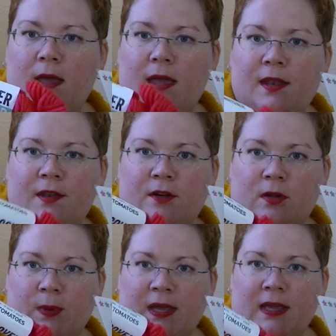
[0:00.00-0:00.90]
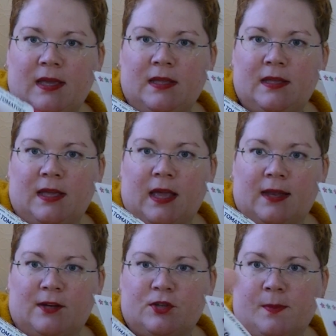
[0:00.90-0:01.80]
in the colorway
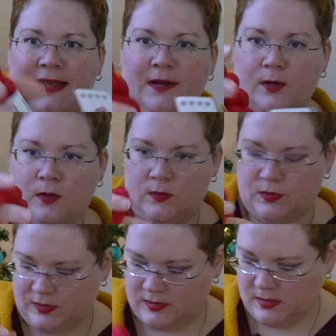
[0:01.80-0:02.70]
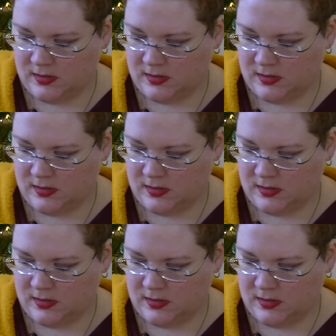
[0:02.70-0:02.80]
Killer Tomatoes.